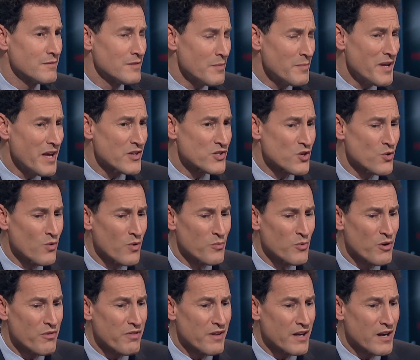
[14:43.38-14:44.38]
Let me ask you one
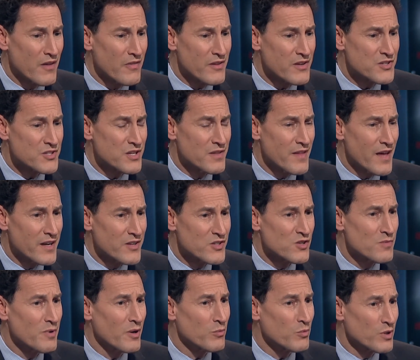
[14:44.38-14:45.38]
more thing on this, and that is
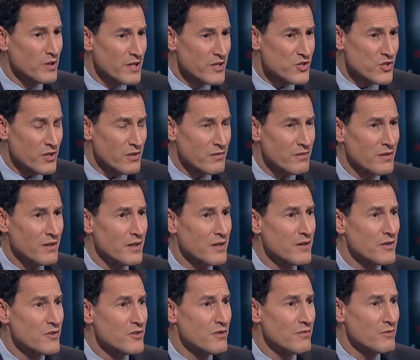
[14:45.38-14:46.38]
about religion.
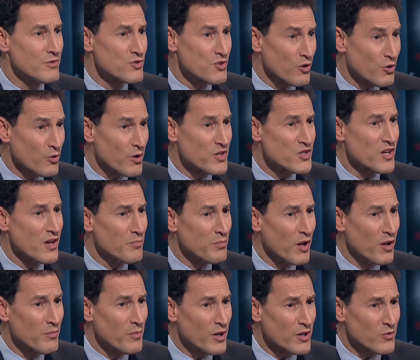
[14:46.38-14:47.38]
Jean Chrétien and
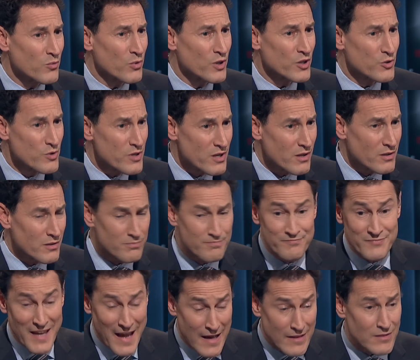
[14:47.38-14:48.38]
Paul Martin were
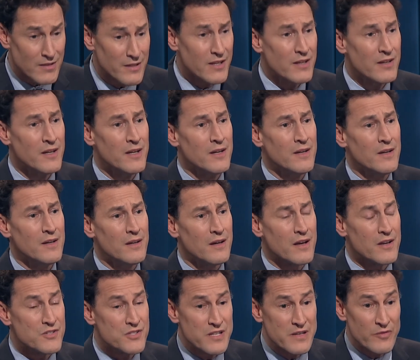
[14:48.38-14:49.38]
Catholic.
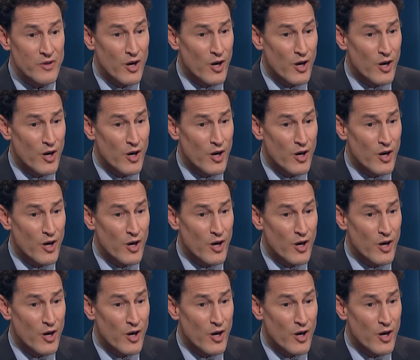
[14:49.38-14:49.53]
Stephen